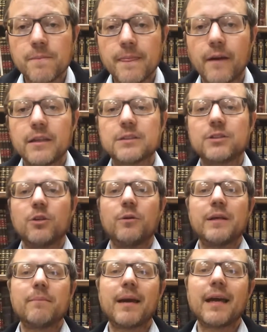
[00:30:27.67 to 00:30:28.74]
All right, so
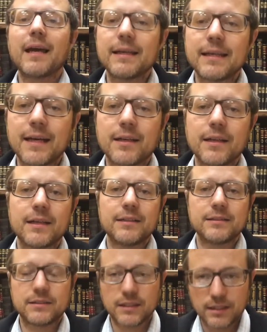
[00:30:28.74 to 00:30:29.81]
Yimei Chayecha is
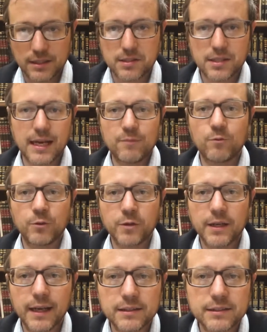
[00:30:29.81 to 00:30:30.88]
this time when we're
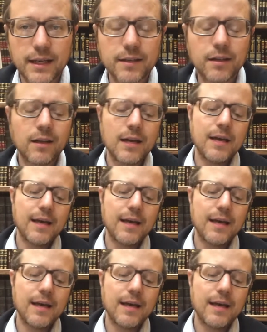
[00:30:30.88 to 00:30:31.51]
in exile,